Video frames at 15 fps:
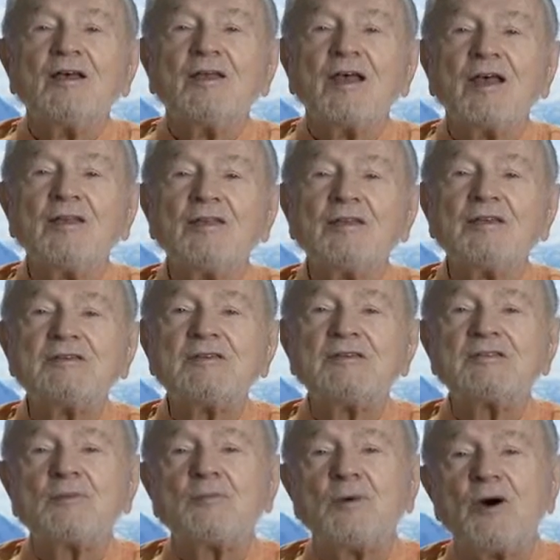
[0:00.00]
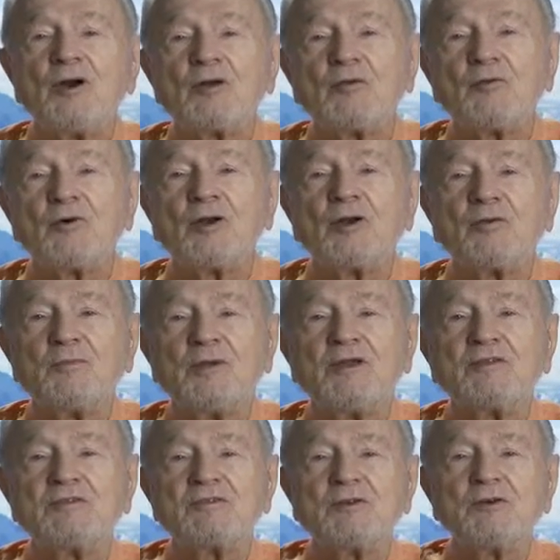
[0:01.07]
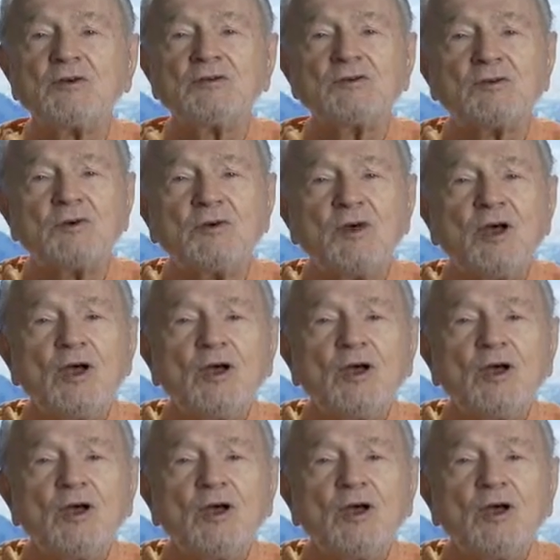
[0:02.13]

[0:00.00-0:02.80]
And this is a part of what it means, those who